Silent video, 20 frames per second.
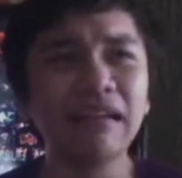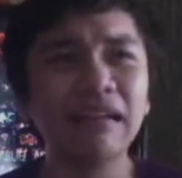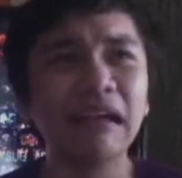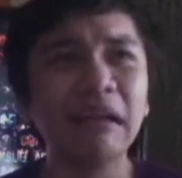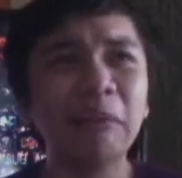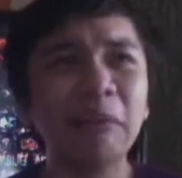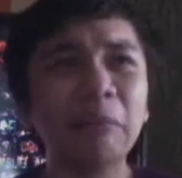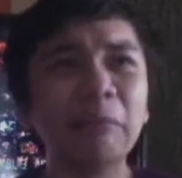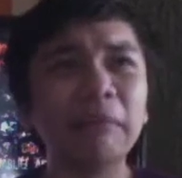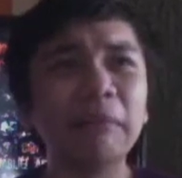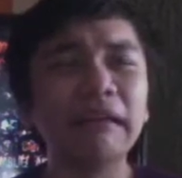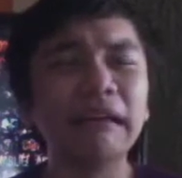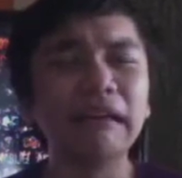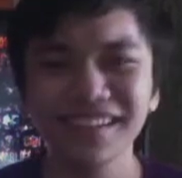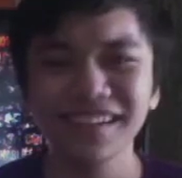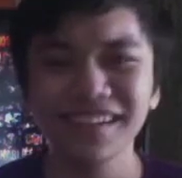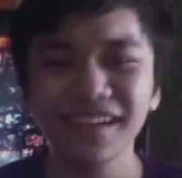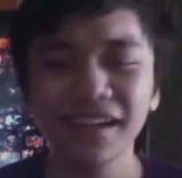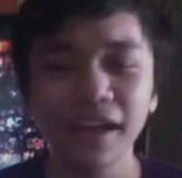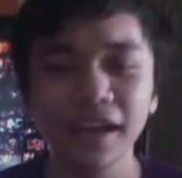Help me.
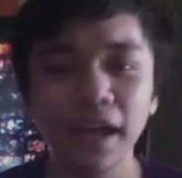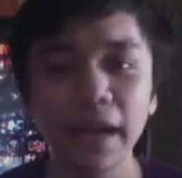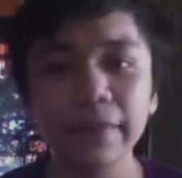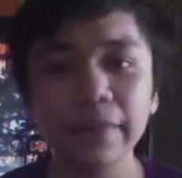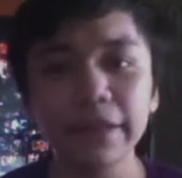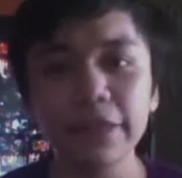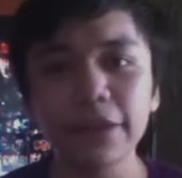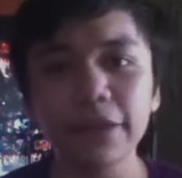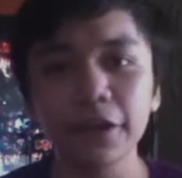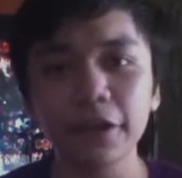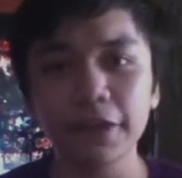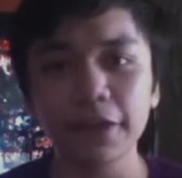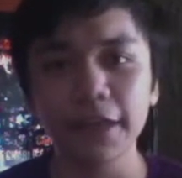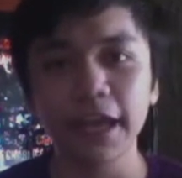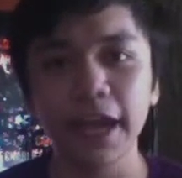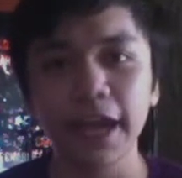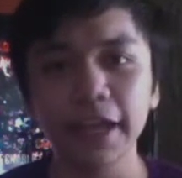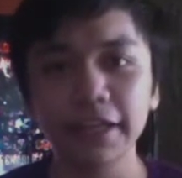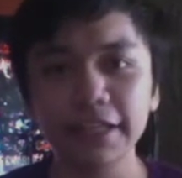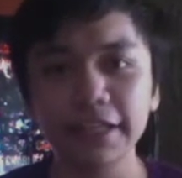I mean seriously,
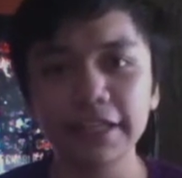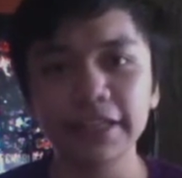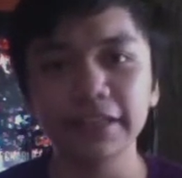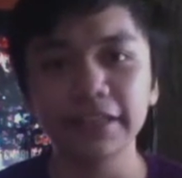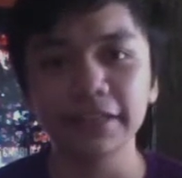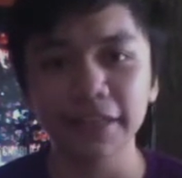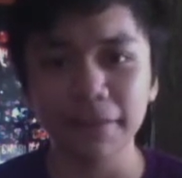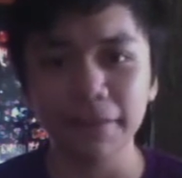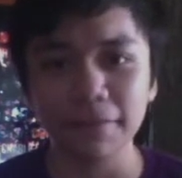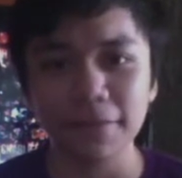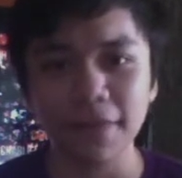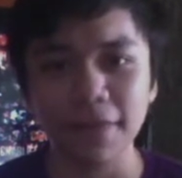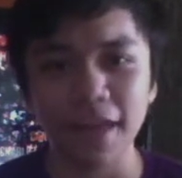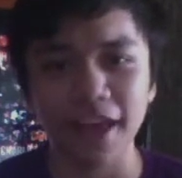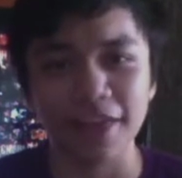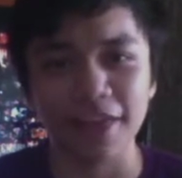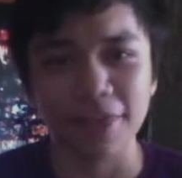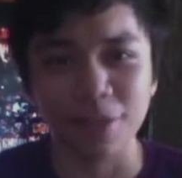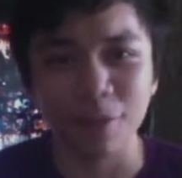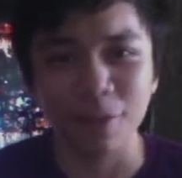I need tips
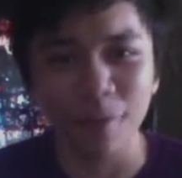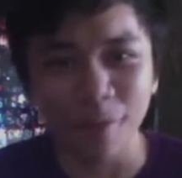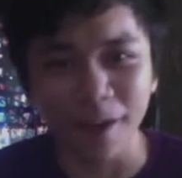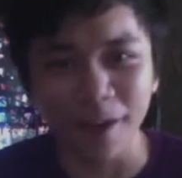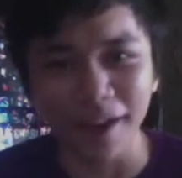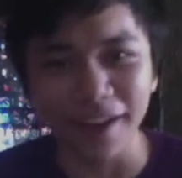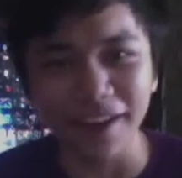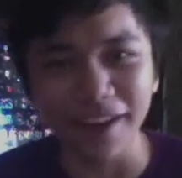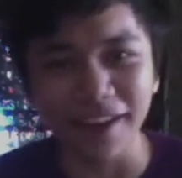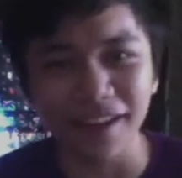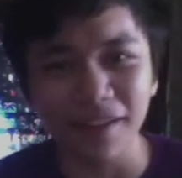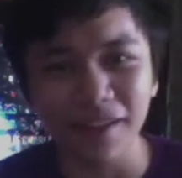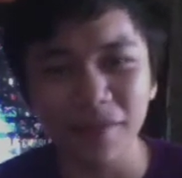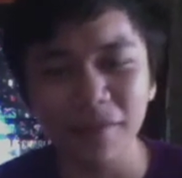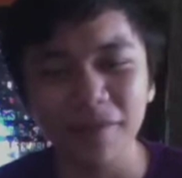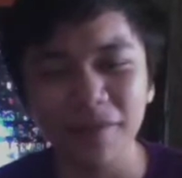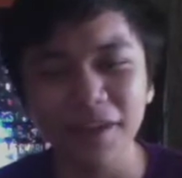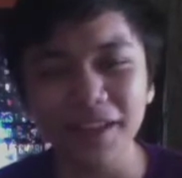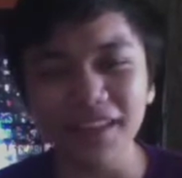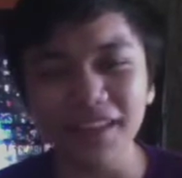as well.
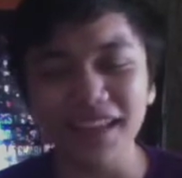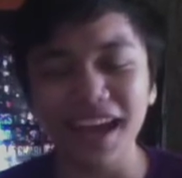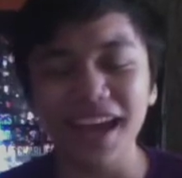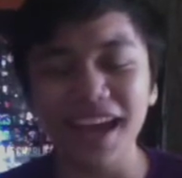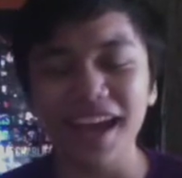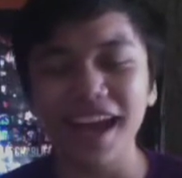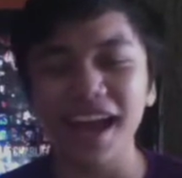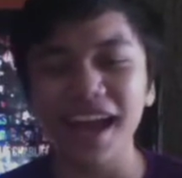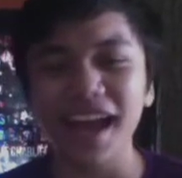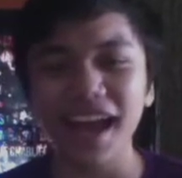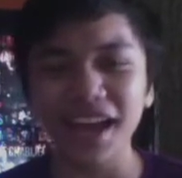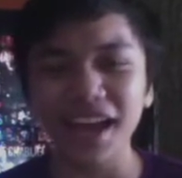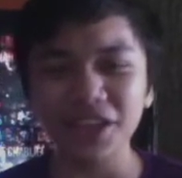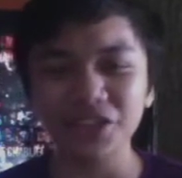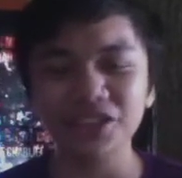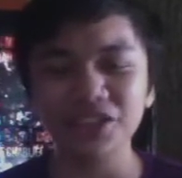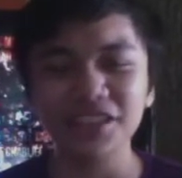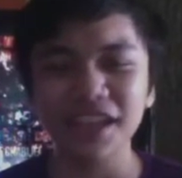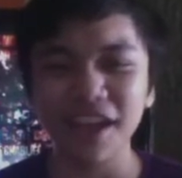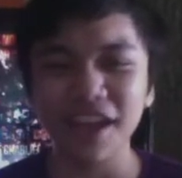But I
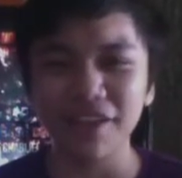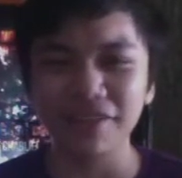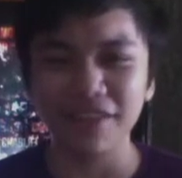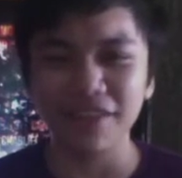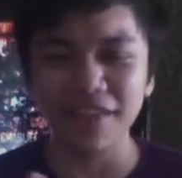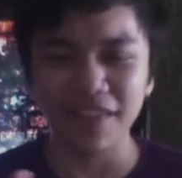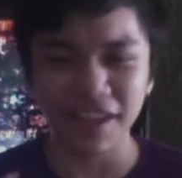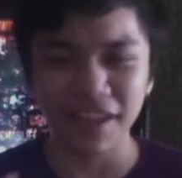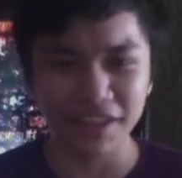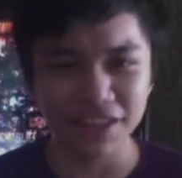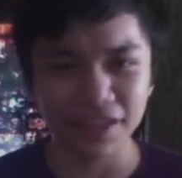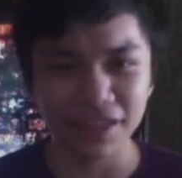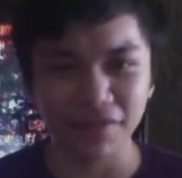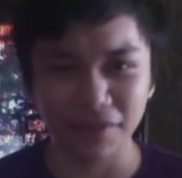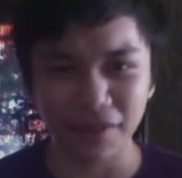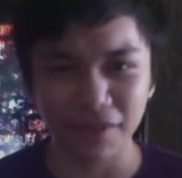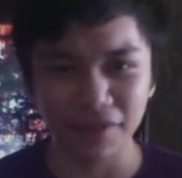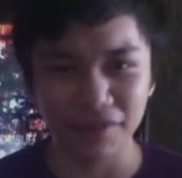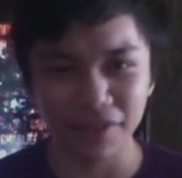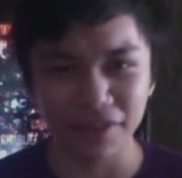actually have this idea
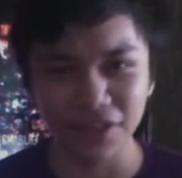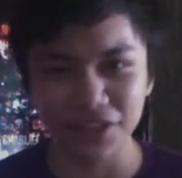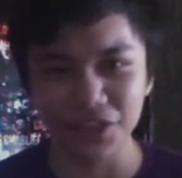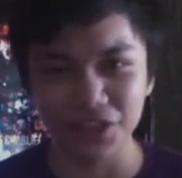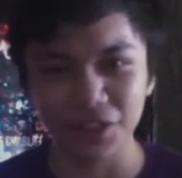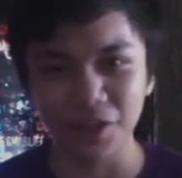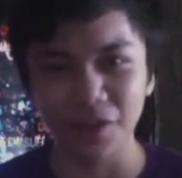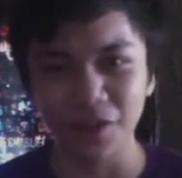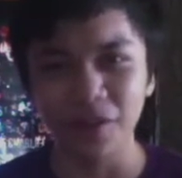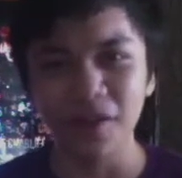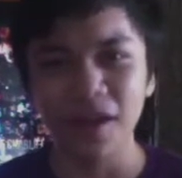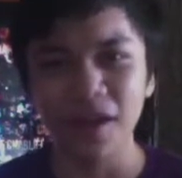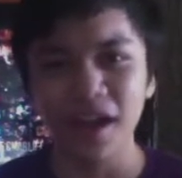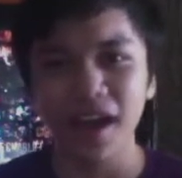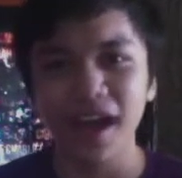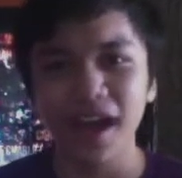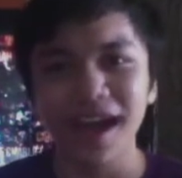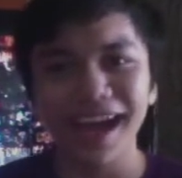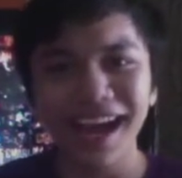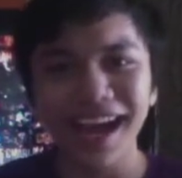for a video.
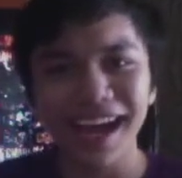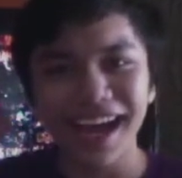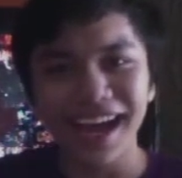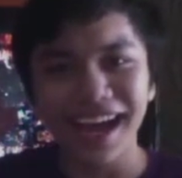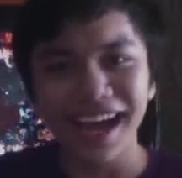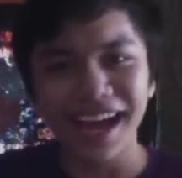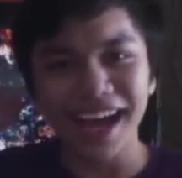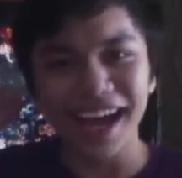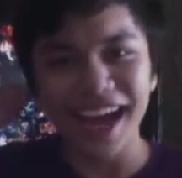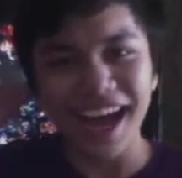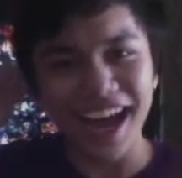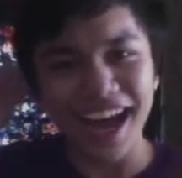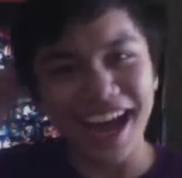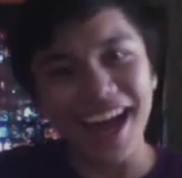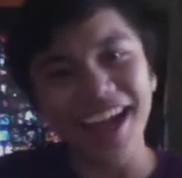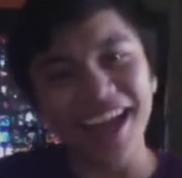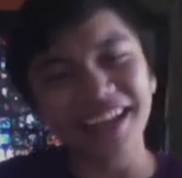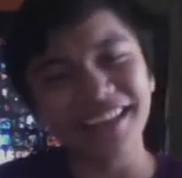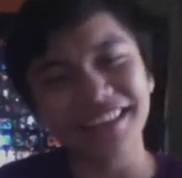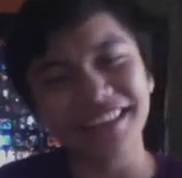
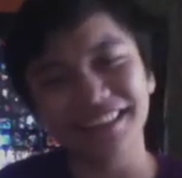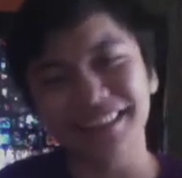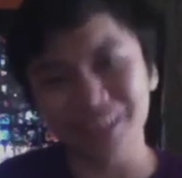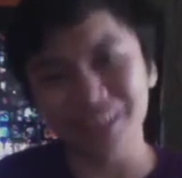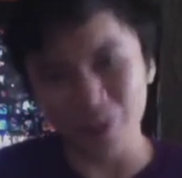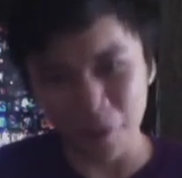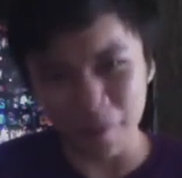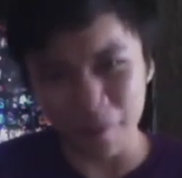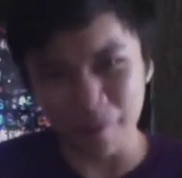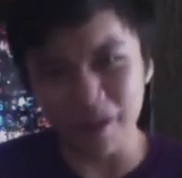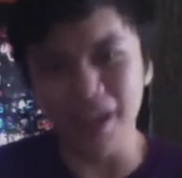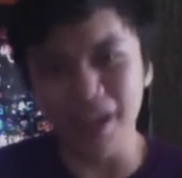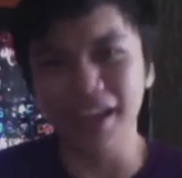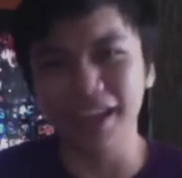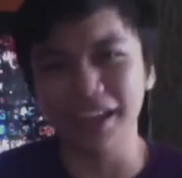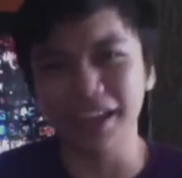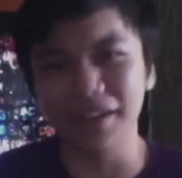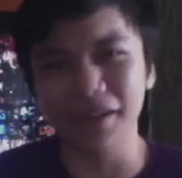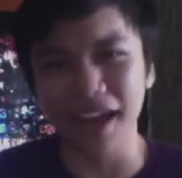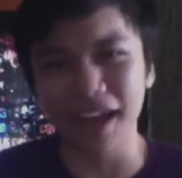I hope I
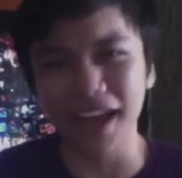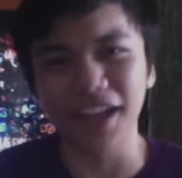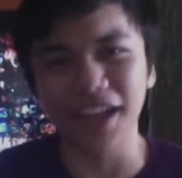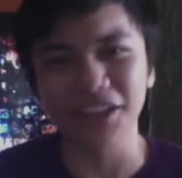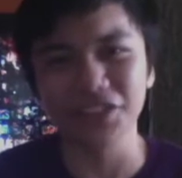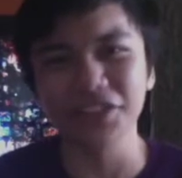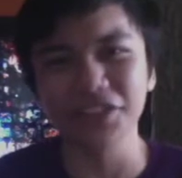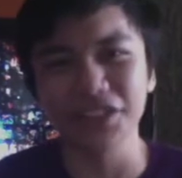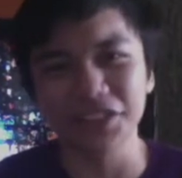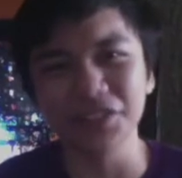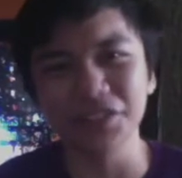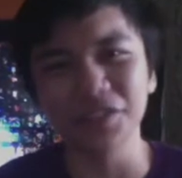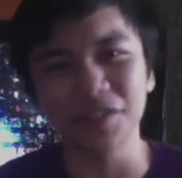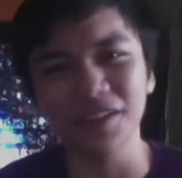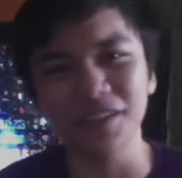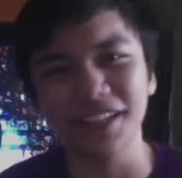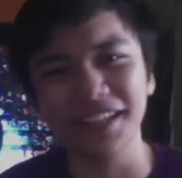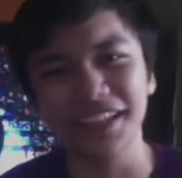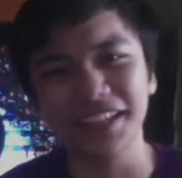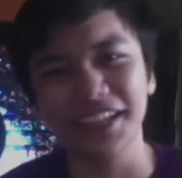can actually do
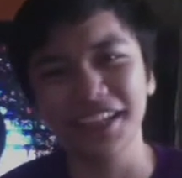it.